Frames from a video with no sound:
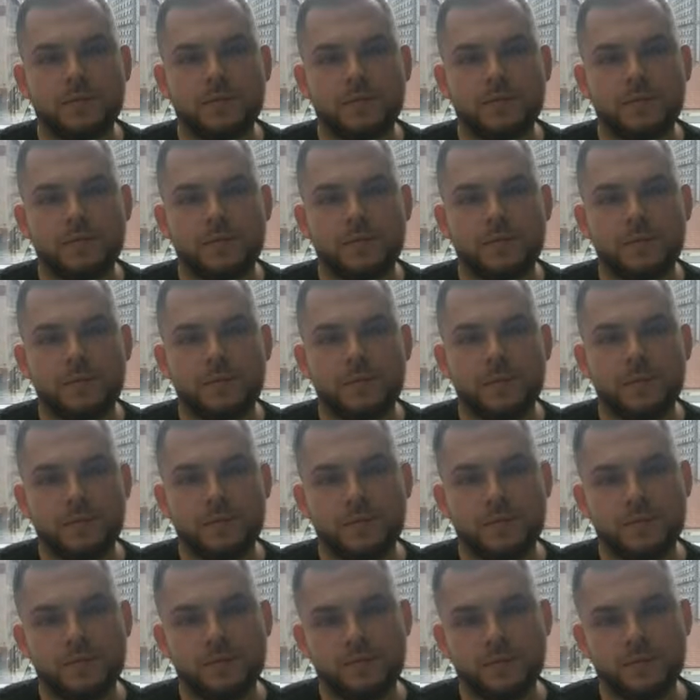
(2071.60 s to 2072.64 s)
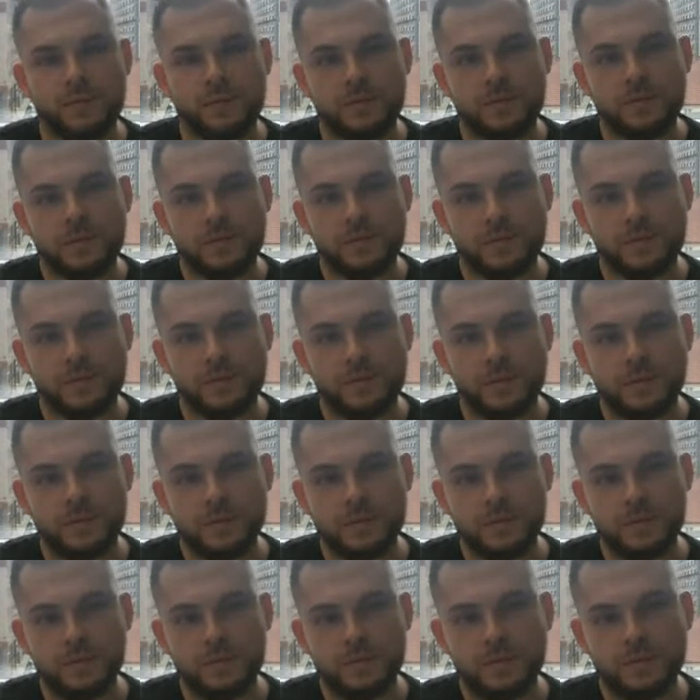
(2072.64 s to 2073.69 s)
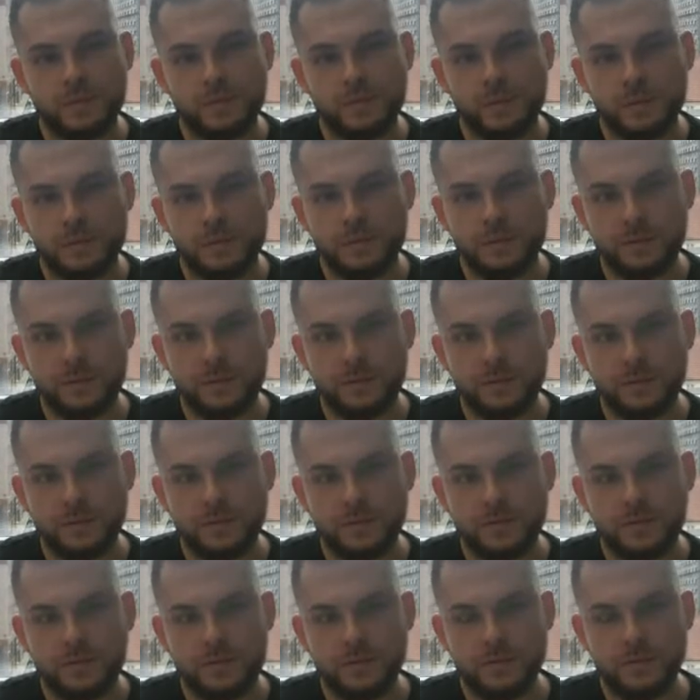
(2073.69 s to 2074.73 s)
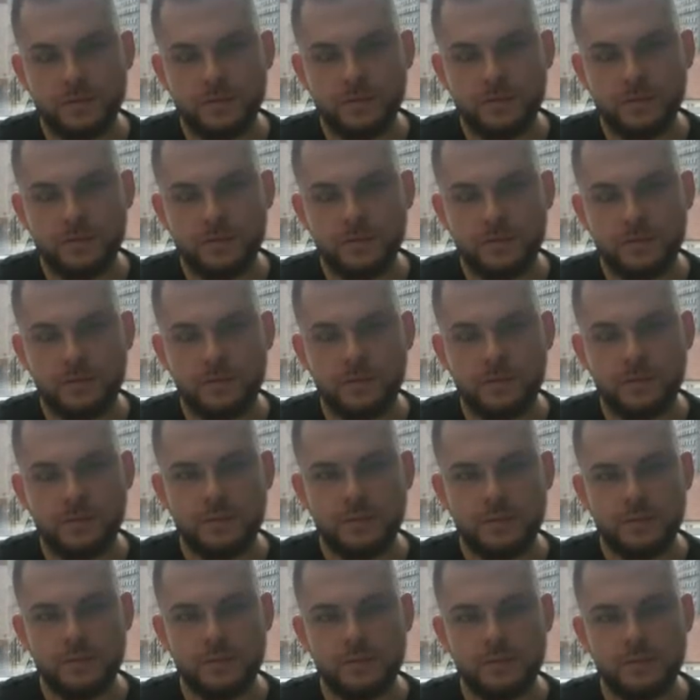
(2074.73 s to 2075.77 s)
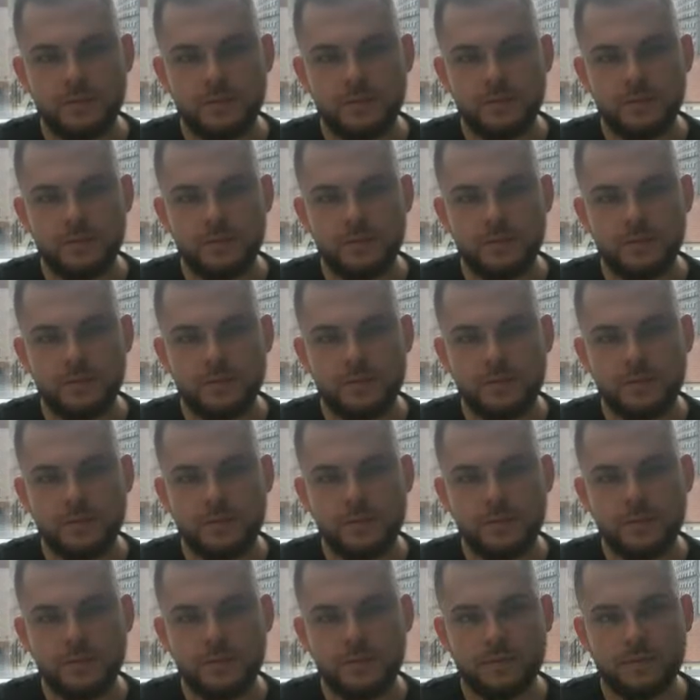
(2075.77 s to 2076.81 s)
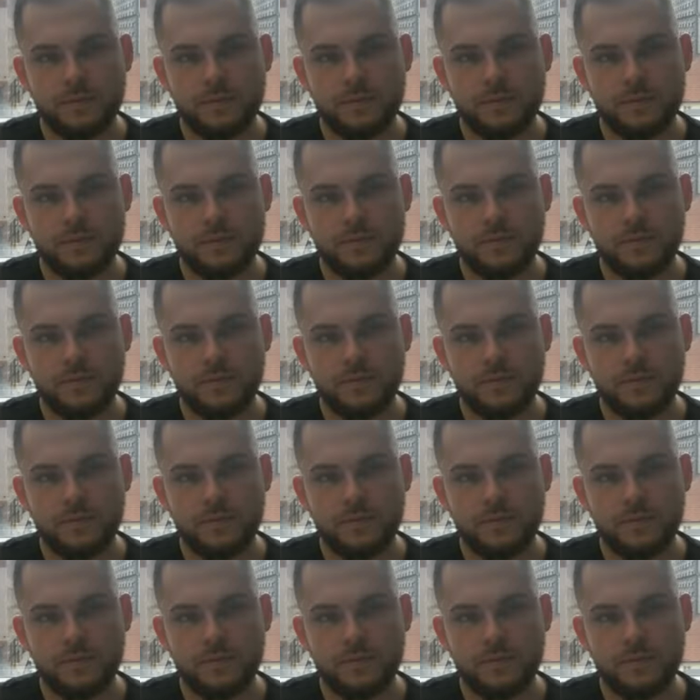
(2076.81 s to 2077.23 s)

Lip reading: This person isn't speaking.